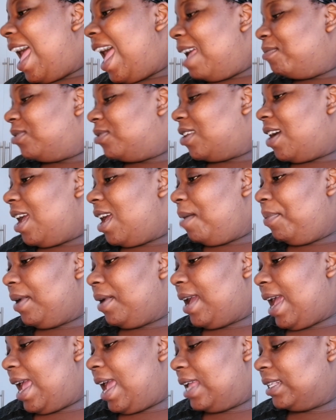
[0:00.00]
I'm so
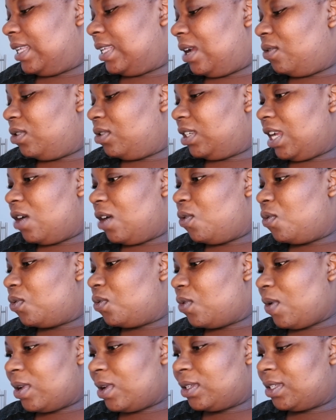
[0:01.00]
happy, guys. I wish I
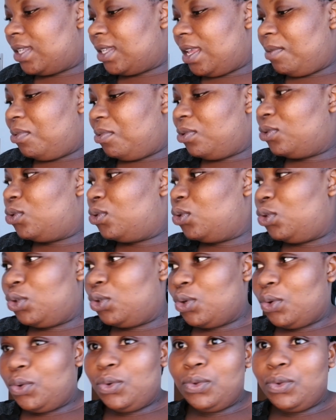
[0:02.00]
was able to
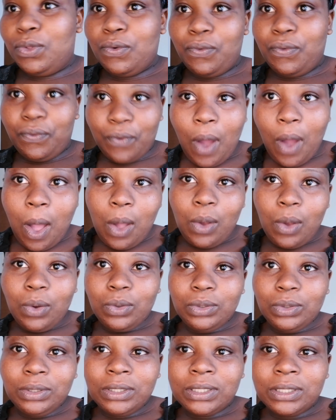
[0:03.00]
show you the
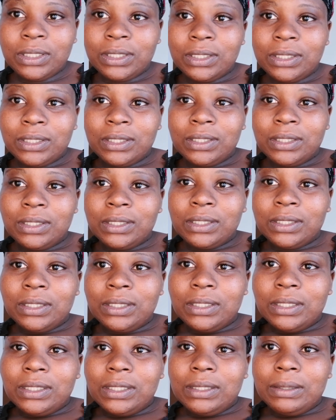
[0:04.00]
phone.
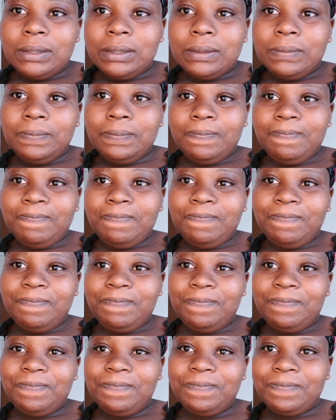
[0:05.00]
I
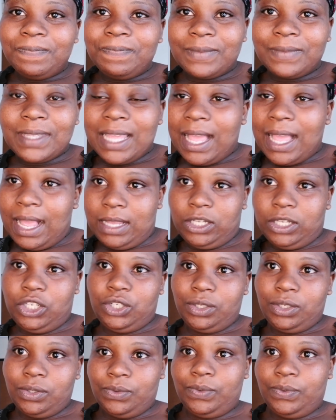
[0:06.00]

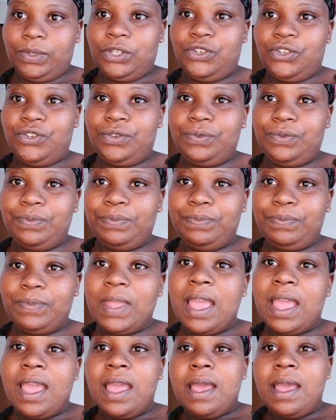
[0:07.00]
just wish.
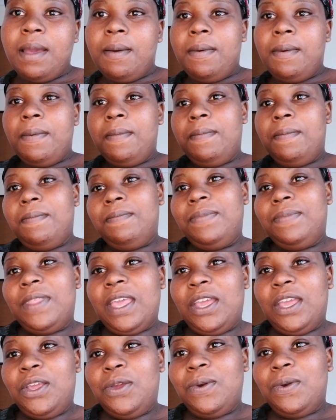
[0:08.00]

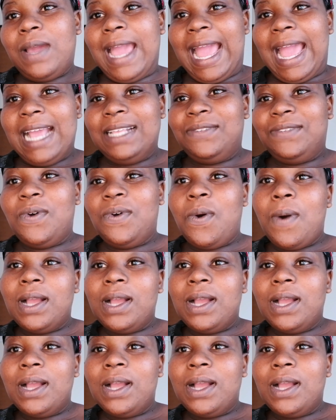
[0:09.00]
Thank you guys for